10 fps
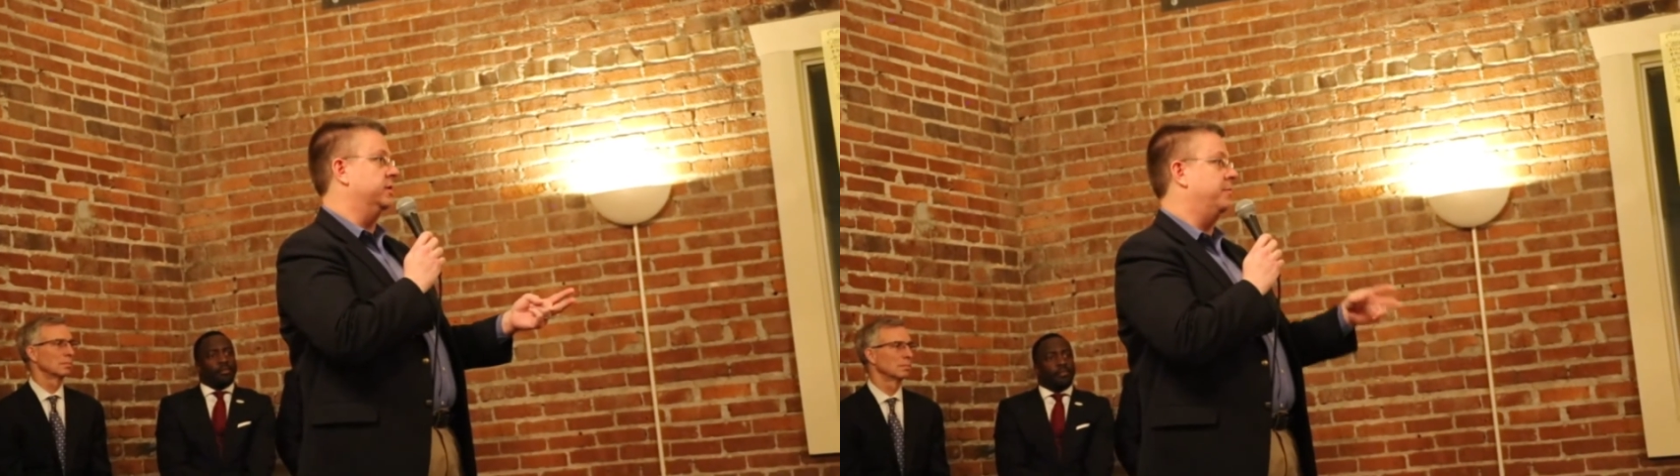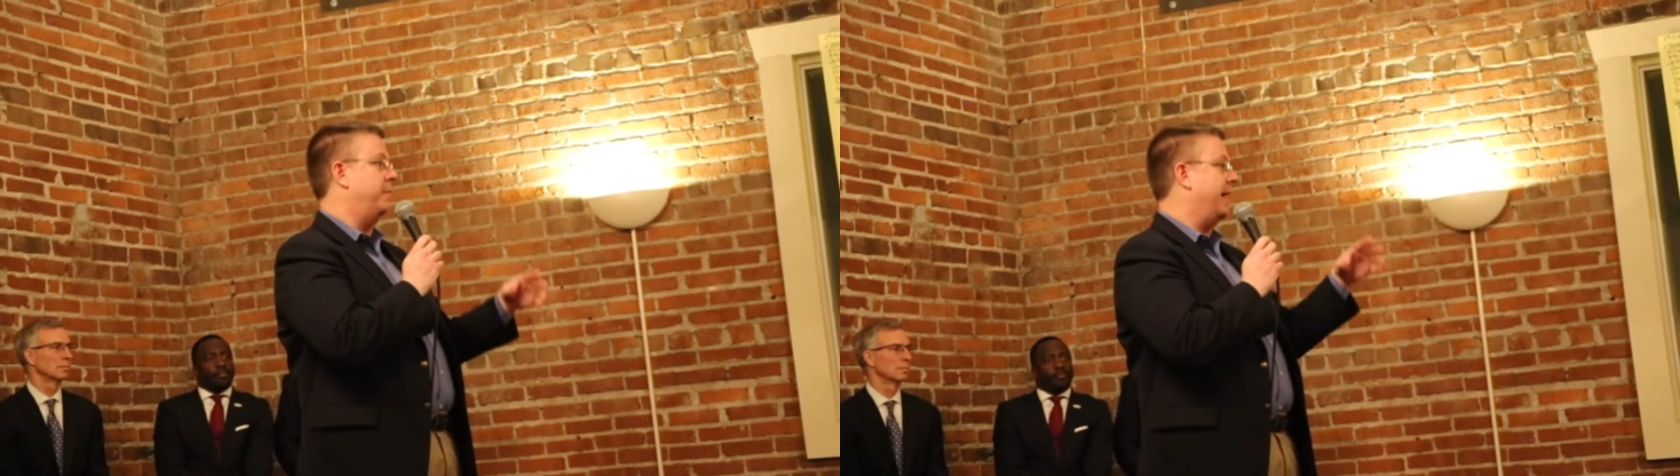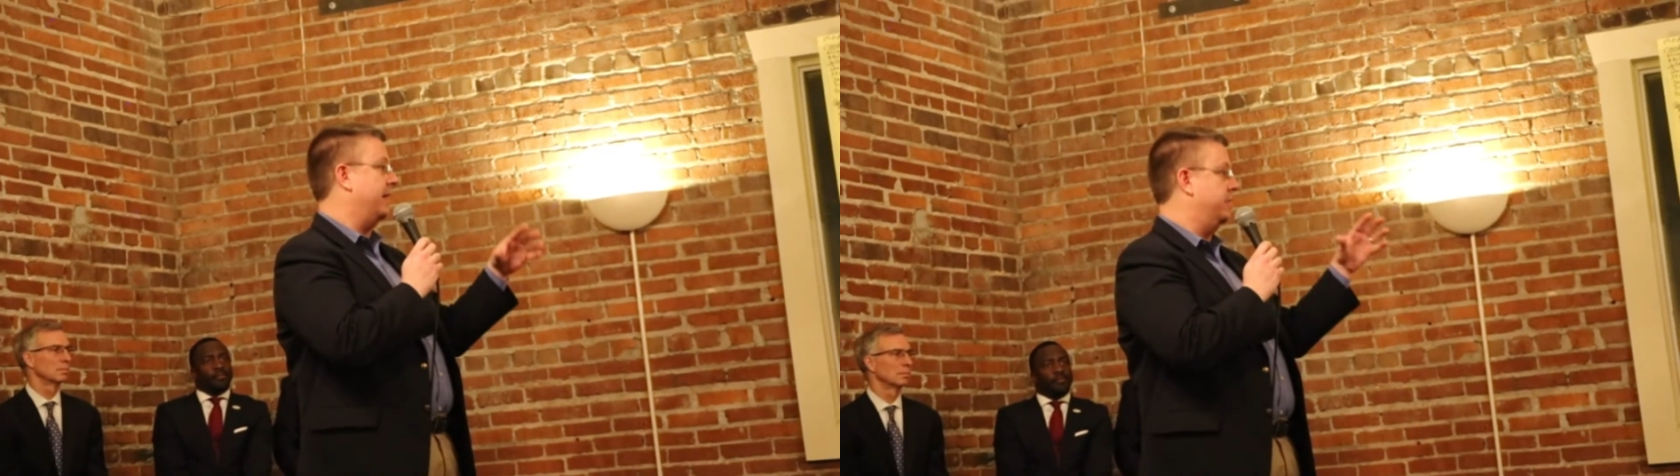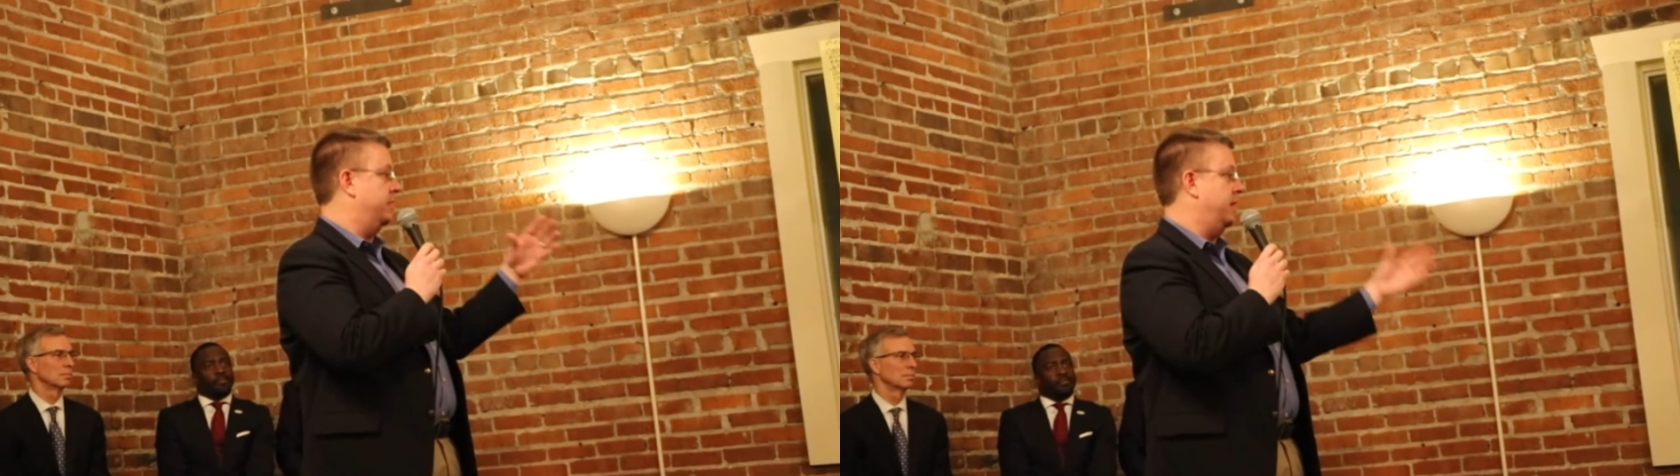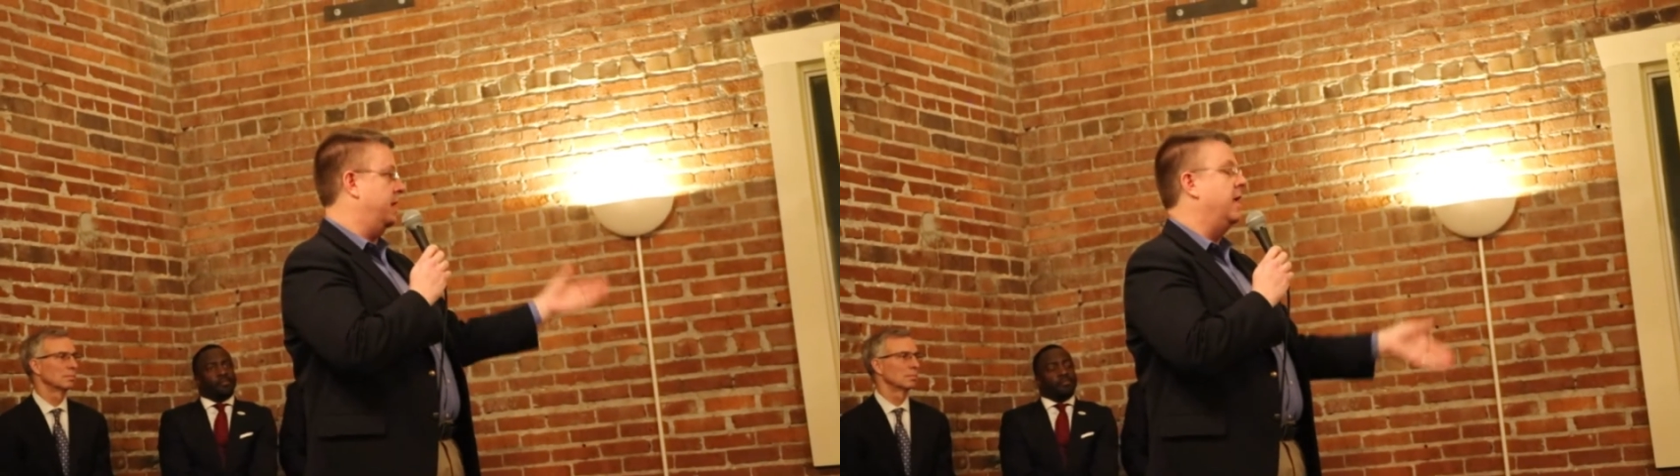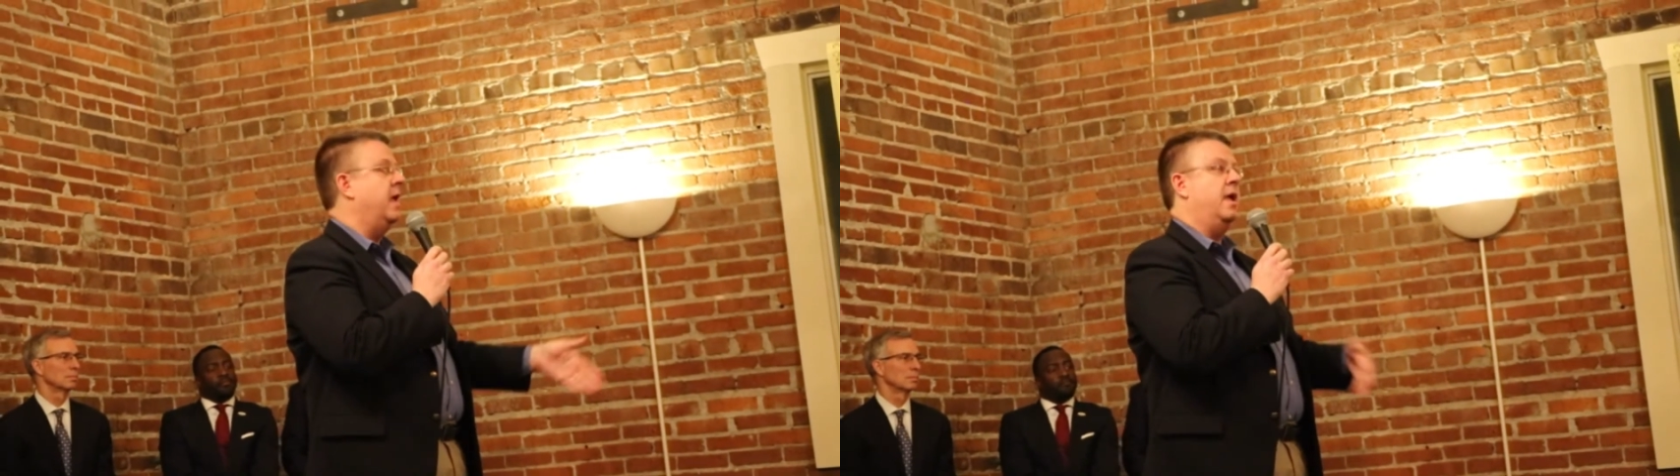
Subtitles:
back then,